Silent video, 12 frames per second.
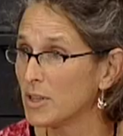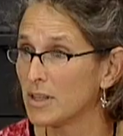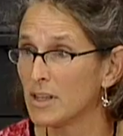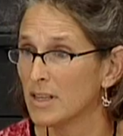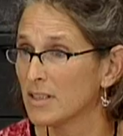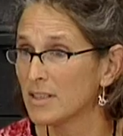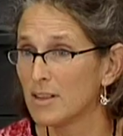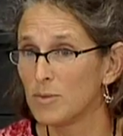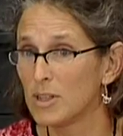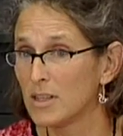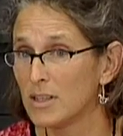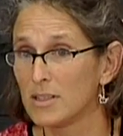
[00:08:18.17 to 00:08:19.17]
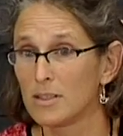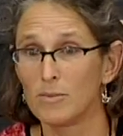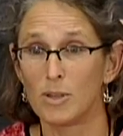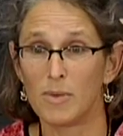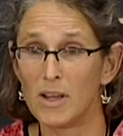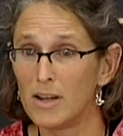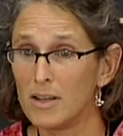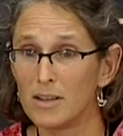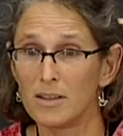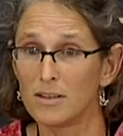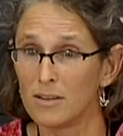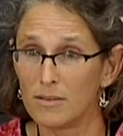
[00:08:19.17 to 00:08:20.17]
and it doesn't have to be kids. It can be a parent.
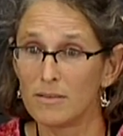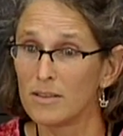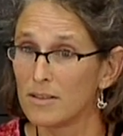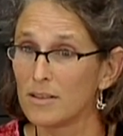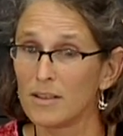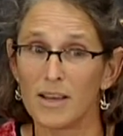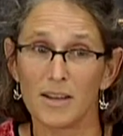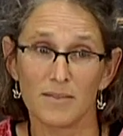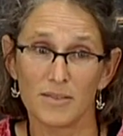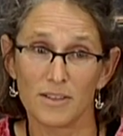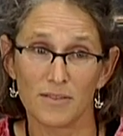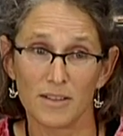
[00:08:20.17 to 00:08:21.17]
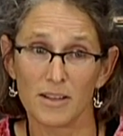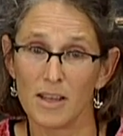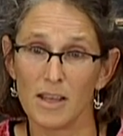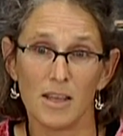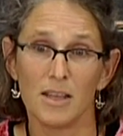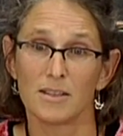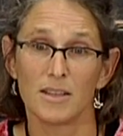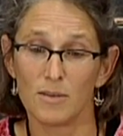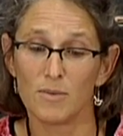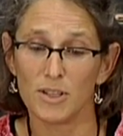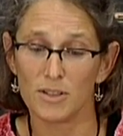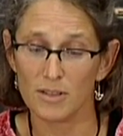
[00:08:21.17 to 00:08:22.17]
You know, there are a lot of different. So they
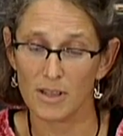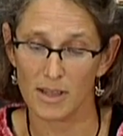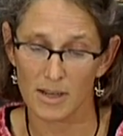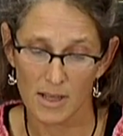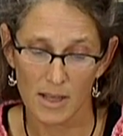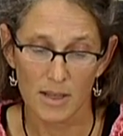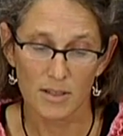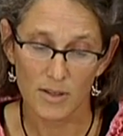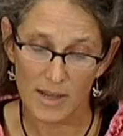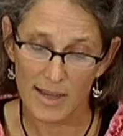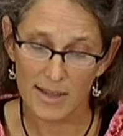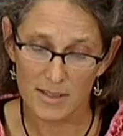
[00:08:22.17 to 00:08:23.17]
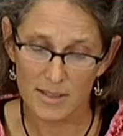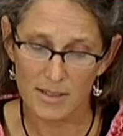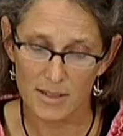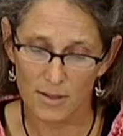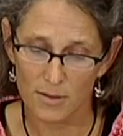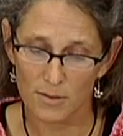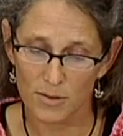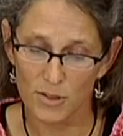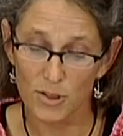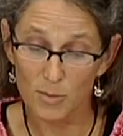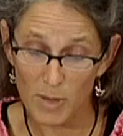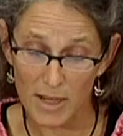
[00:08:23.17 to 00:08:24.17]
didn't want to do that. So I asked, you know,
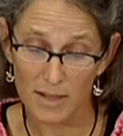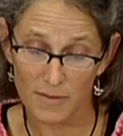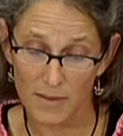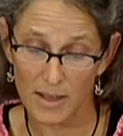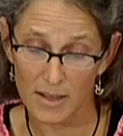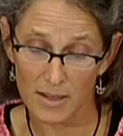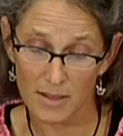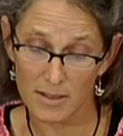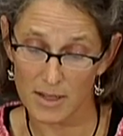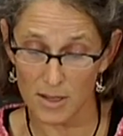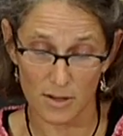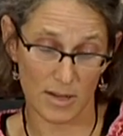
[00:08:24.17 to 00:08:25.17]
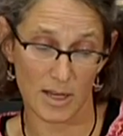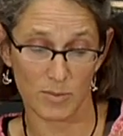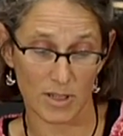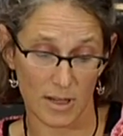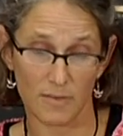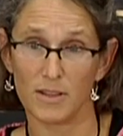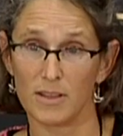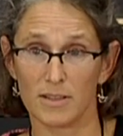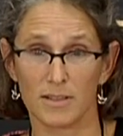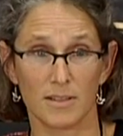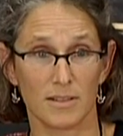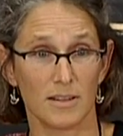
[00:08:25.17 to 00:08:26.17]
do you mind if I take your names off of
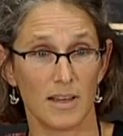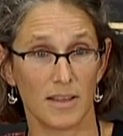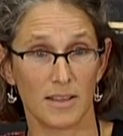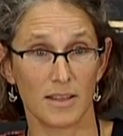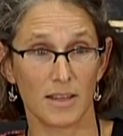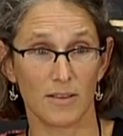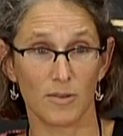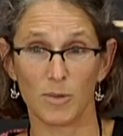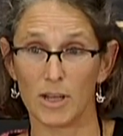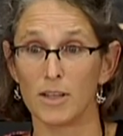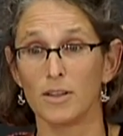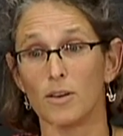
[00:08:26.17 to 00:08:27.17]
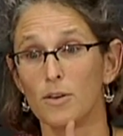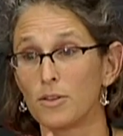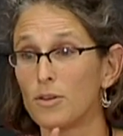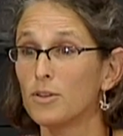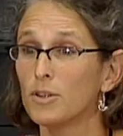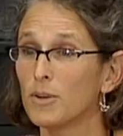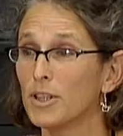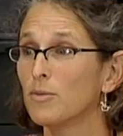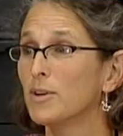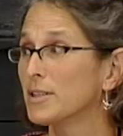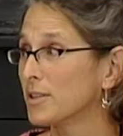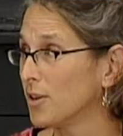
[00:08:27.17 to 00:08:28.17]
this? And I think everybody, and, oh, the only one that
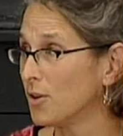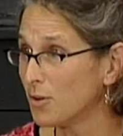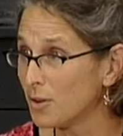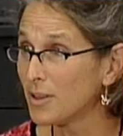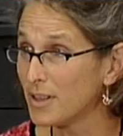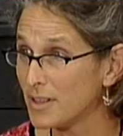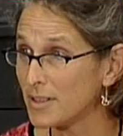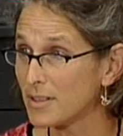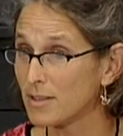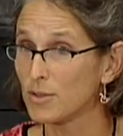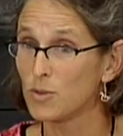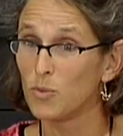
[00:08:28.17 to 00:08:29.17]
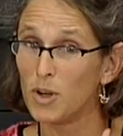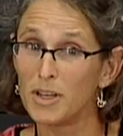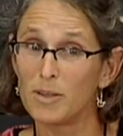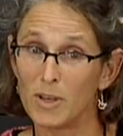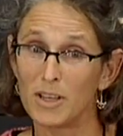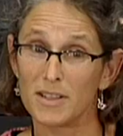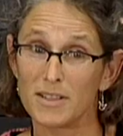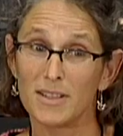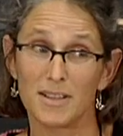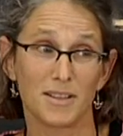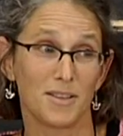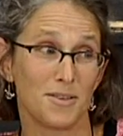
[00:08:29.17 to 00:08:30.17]
went to the whole list, there was one email that
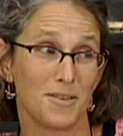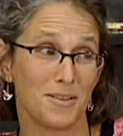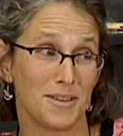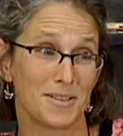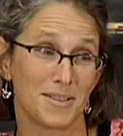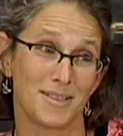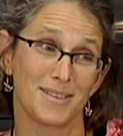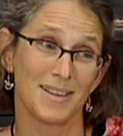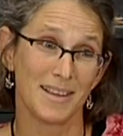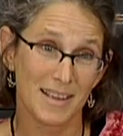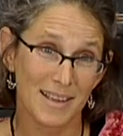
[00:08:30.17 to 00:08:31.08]
sent to the whole list. And,